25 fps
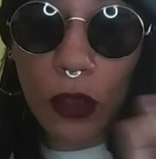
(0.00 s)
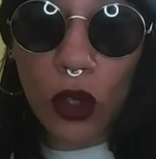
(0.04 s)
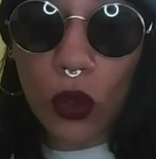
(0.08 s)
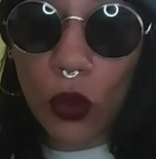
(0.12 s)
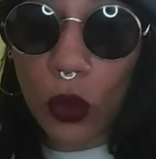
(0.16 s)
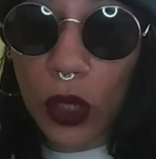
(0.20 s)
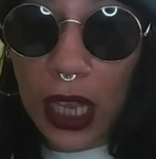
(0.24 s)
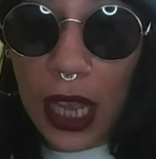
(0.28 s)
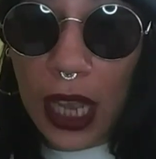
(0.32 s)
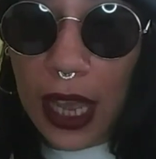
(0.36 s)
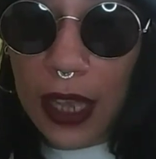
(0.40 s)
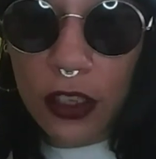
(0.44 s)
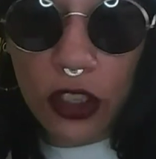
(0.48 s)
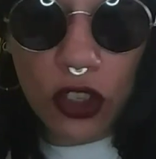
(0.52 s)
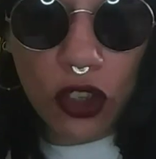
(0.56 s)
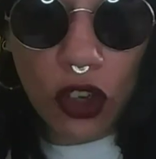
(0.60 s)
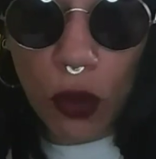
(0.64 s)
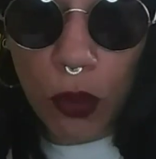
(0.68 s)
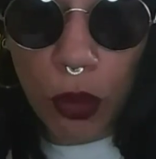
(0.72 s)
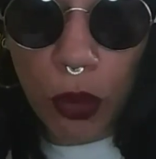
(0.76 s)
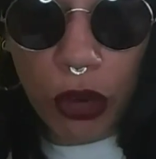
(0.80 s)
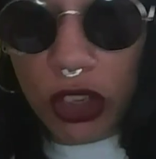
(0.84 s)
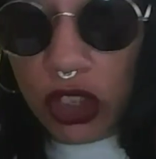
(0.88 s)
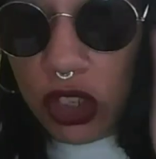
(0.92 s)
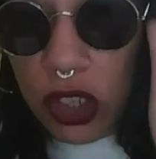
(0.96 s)
unit as
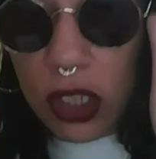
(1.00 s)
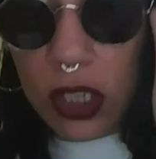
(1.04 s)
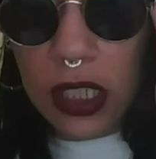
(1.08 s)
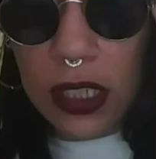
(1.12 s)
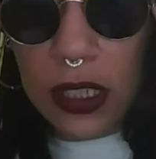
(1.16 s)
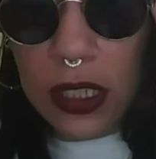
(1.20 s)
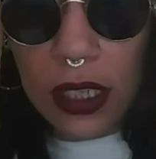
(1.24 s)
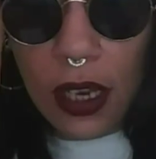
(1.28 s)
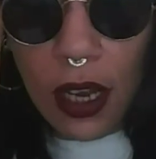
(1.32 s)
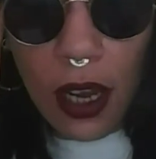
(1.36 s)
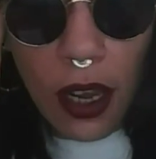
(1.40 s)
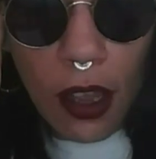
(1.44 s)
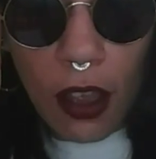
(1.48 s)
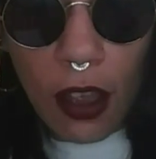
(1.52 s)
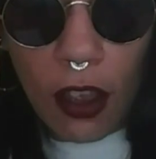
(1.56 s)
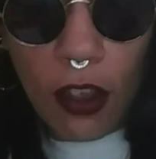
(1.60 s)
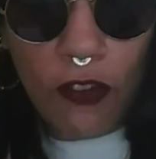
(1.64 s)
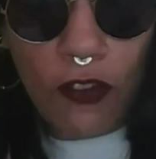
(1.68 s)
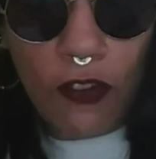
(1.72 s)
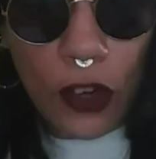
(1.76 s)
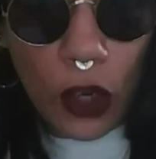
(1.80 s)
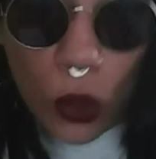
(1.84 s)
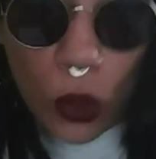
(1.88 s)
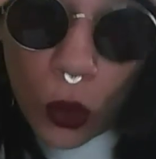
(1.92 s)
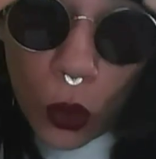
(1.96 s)
your precious
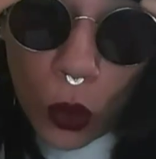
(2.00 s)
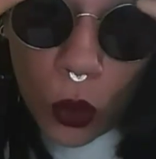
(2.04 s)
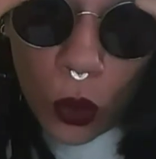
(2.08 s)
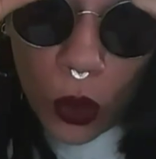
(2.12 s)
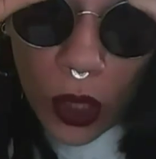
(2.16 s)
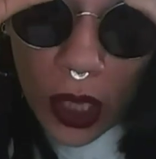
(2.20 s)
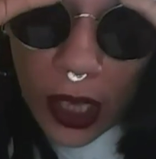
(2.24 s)
love, Lou